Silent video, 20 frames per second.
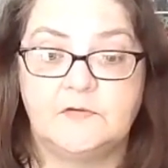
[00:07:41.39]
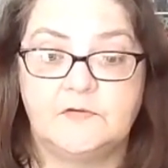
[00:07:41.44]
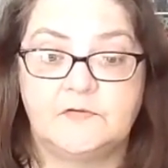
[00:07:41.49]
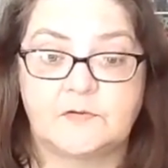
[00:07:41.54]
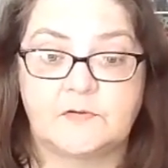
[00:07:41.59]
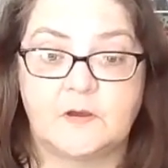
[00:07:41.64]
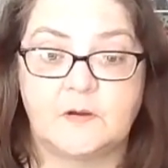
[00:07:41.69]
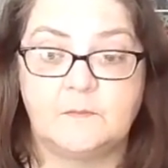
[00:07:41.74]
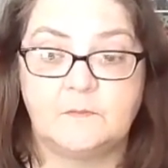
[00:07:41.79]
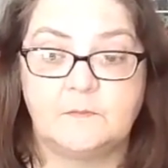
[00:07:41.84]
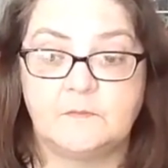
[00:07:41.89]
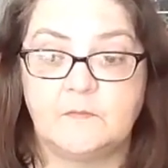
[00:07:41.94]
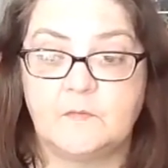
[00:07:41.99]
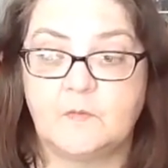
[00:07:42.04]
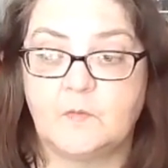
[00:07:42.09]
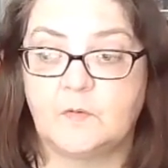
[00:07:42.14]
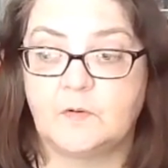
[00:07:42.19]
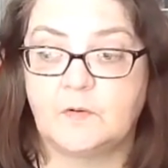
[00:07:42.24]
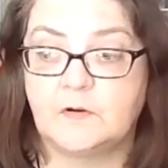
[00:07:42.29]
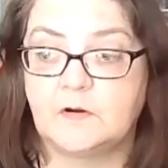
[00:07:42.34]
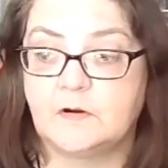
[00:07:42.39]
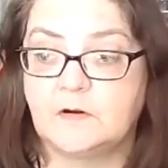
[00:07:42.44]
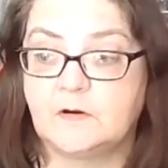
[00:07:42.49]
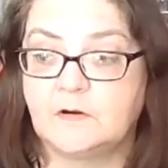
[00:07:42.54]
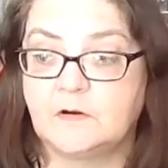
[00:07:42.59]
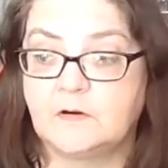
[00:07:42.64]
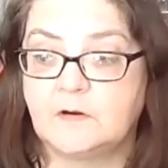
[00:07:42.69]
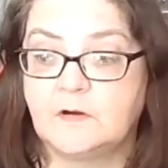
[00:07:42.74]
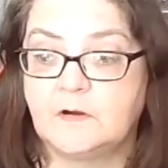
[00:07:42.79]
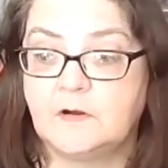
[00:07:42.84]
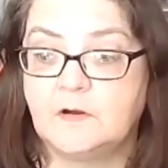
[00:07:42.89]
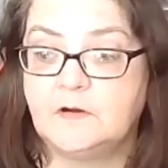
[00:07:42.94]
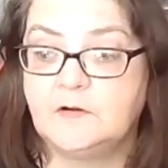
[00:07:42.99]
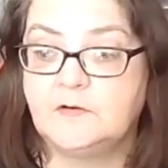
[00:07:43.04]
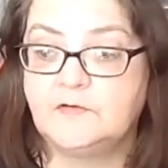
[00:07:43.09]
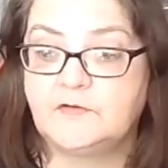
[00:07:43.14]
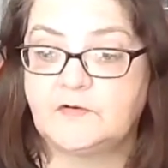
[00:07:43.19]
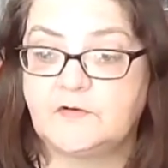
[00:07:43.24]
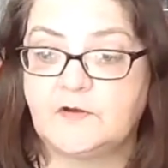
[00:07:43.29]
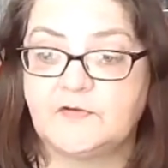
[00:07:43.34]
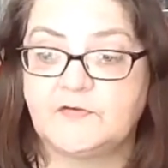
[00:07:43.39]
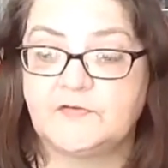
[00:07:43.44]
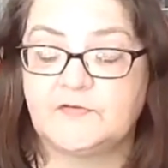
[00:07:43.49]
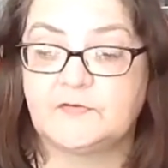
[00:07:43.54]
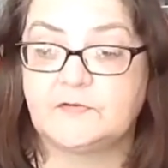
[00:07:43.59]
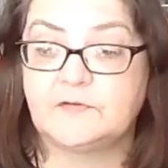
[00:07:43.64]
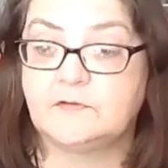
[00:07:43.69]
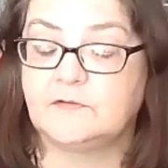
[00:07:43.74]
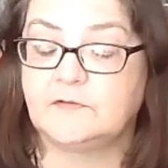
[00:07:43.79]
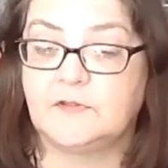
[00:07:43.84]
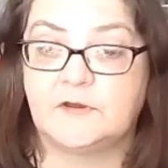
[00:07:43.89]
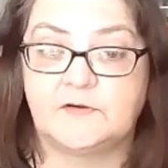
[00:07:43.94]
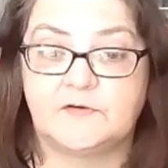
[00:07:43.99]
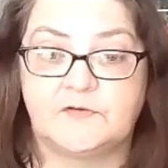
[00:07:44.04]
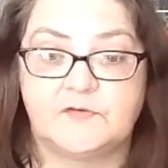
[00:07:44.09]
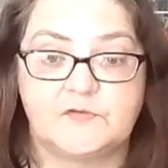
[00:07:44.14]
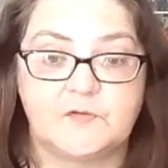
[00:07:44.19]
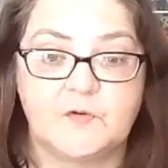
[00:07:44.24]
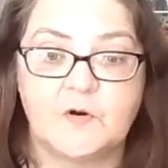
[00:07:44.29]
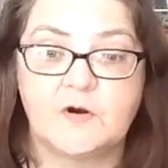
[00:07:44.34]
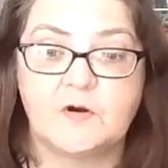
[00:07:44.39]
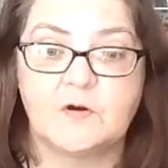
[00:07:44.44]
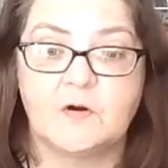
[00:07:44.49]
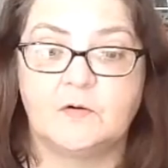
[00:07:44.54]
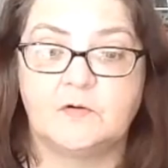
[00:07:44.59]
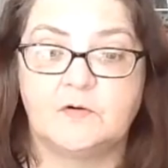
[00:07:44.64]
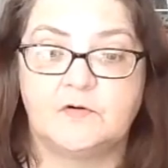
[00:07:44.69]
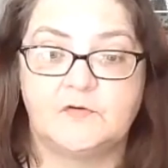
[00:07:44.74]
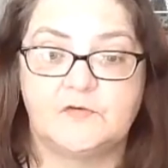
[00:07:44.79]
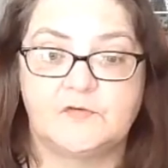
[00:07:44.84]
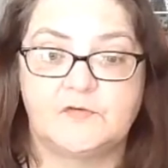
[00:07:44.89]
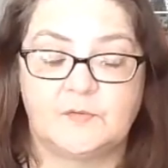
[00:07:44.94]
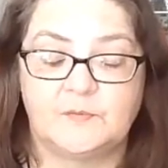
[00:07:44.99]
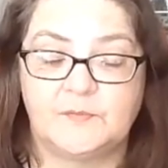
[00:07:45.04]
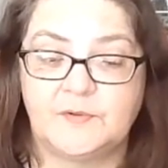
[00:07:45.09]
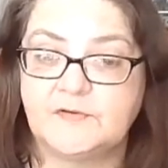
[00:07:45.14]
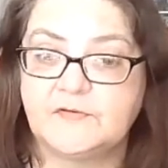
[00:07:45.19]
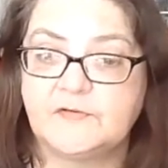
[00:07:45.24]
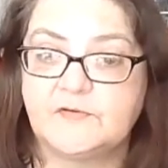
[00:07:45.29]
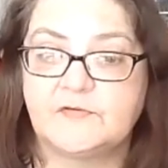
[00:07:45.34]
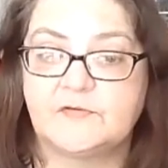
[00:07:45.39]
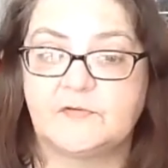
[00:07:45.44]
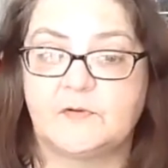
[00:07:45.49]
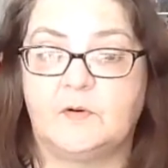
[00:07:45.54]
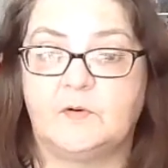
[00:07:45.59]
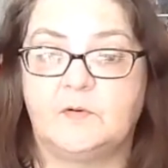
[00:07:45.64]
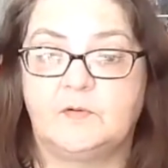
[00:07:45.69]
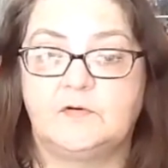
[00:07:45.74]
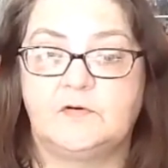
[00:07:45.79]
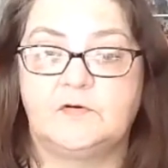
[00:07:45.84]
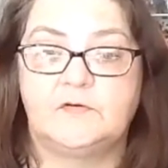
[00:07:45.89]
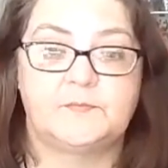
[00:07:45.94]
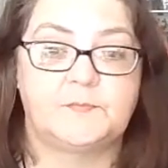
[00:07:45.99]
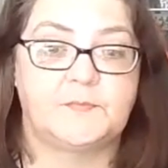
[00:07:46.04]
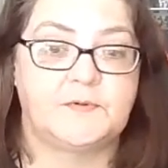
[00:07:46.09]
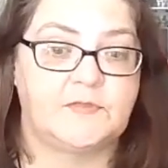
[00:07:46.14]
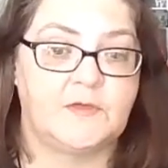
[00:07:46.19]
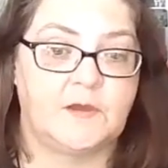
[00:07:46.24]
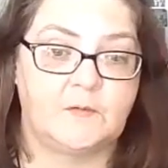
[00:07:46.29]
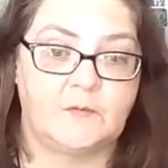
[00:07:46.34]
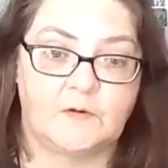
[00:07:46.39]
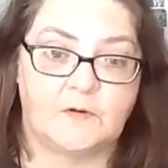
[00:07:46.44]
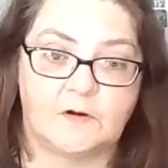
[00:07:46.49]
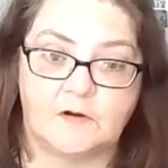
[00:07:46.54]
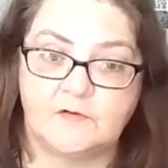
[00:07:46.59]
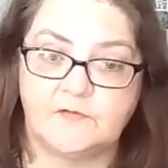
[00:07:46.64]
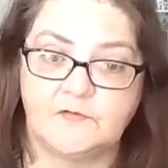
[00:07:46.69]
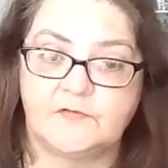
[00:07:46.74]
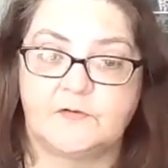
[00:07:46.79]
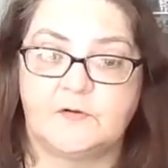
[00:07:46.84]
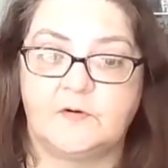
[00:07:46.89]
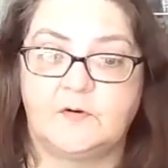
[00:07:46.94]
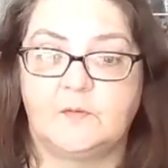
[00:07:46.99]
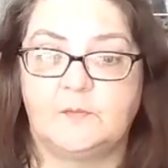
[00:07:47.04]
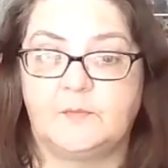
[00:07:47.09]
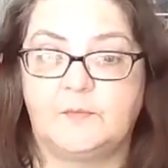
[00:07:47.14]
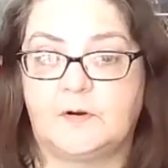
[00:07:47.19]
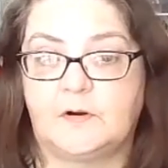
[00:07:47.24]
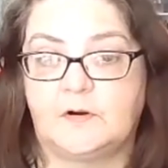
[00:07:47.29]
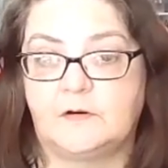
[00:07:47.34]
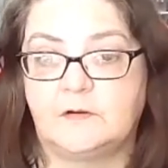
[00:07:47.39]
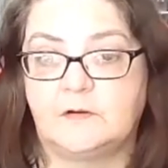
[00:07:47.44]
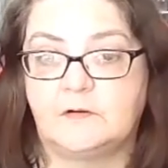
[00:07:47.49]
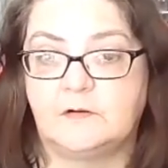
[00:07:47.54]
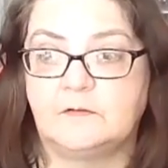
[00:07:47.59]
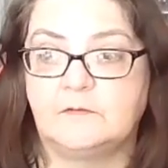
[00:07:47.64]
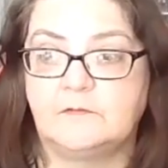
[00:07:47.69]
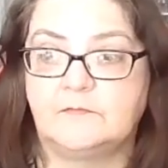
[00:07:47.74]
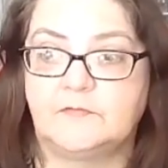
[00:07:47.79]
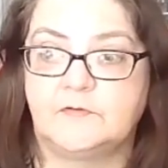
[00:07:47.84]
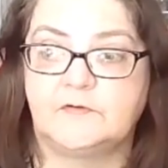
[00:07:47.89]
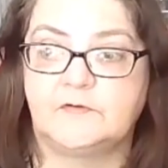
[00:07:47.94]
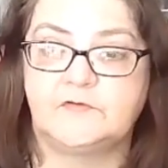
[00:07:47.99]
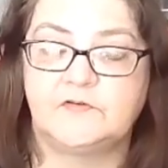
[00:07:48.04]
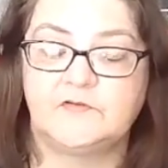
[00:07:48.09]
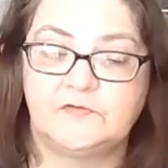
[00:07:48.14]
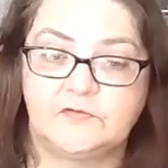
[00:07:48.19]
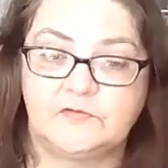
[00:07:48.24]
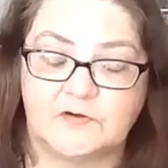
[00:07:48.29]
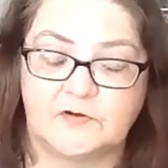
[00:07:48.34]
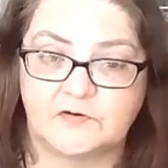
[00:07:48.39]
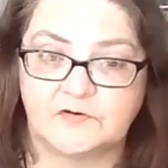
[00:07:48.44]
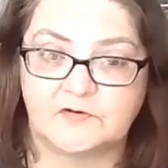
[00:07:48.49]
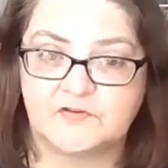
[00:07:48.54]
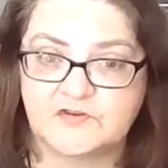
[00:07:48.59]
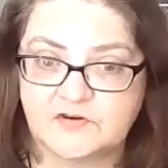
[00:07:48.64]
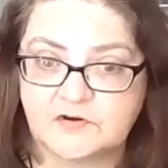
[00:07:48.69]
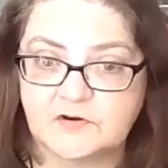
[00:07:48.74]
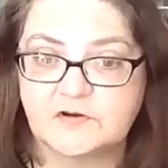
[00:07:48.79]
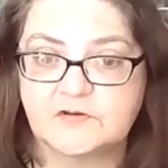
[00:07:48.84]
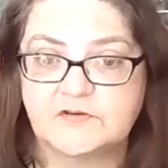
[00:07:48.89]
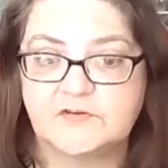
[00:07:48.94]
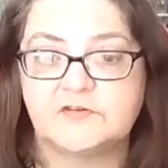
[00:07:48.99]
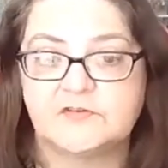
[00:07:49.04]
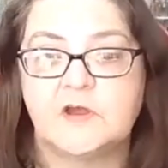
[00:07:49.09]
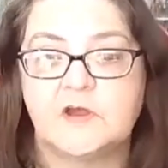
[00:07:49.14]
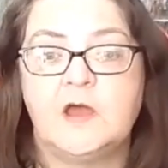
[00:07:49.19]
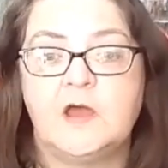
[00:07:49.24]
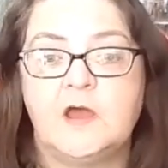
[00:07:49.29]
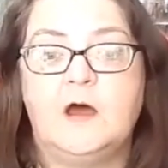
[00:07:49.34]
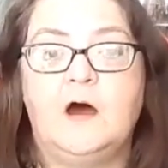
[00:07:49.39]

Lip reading: Some were just like store owners or business owners, but they were also part of their church.